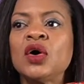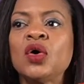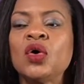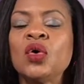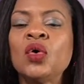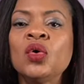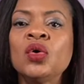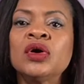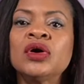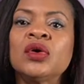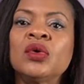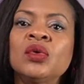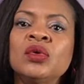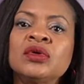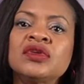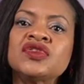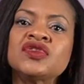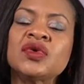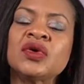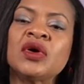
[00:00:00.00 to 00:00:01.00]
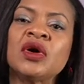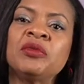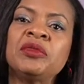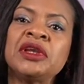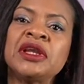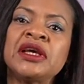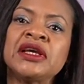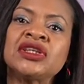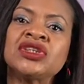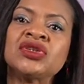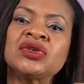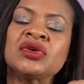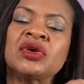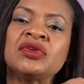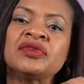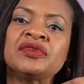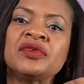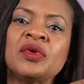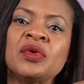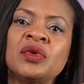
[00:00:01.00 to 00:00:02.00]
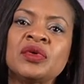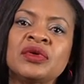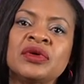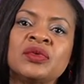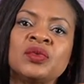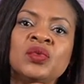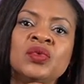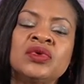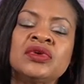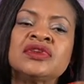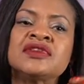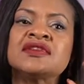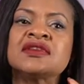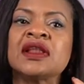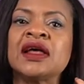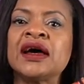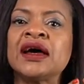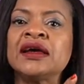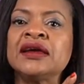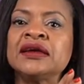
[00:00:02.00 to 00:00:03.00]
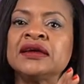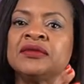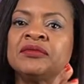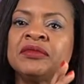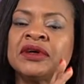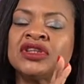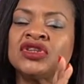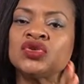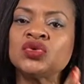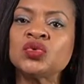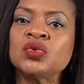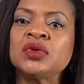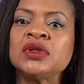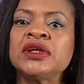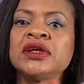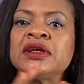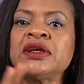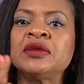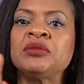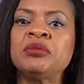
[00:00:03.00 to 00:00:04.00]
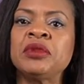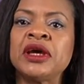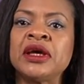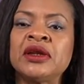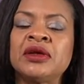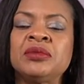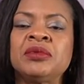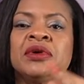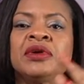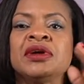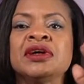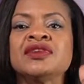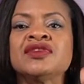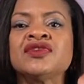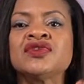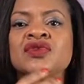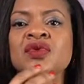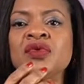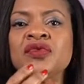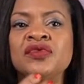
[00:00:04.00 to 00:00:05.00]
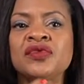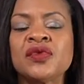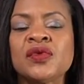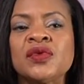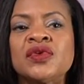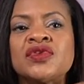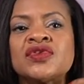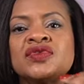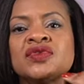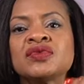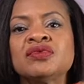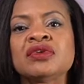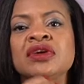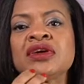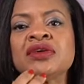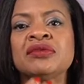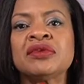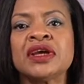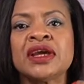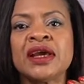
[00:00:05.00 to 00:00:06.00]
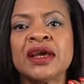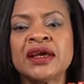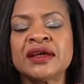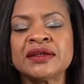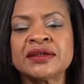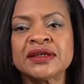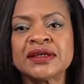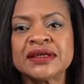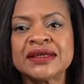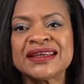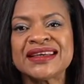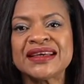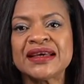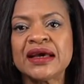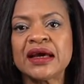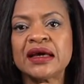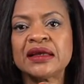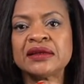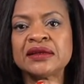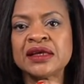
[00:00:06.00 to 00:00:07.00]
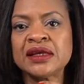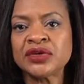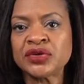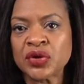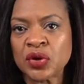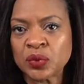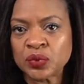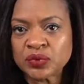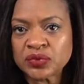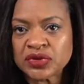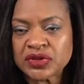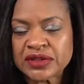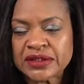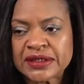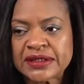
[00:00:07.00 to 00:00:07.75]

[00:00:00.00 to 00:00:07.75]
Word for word: or also combination of other woods like patchouli, vetiver and so forth to recreate the note.